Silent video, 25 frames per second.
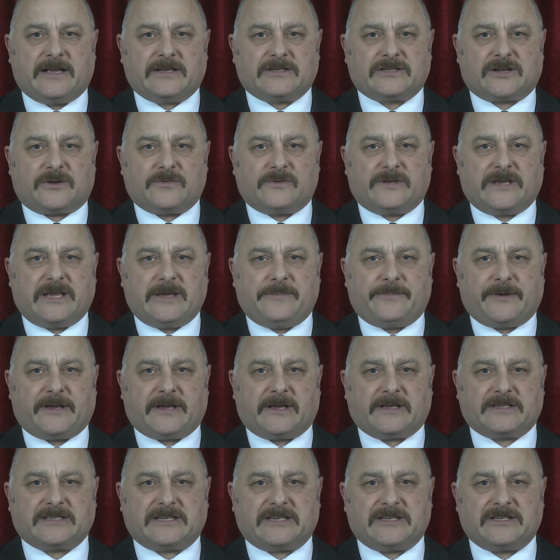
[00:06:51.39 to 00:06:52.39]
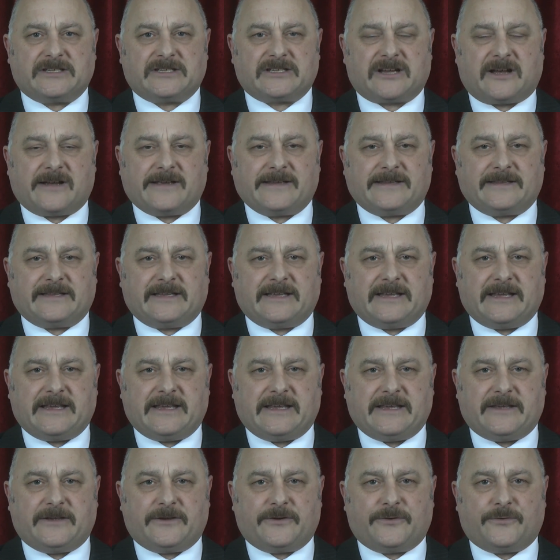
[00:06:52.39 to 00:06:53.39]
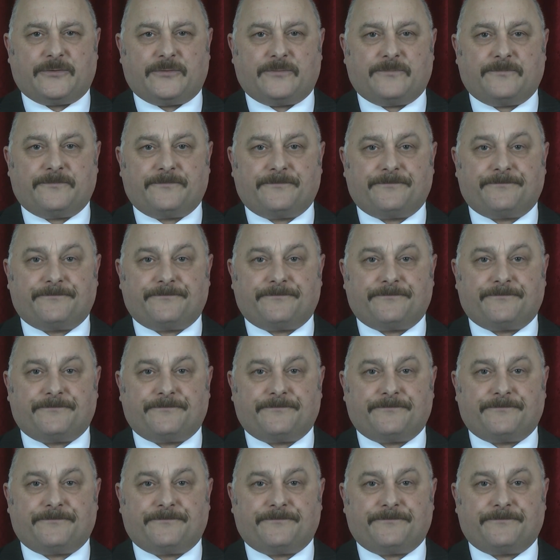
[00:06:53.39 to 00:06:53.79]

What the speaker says: so keeping us inside the EU?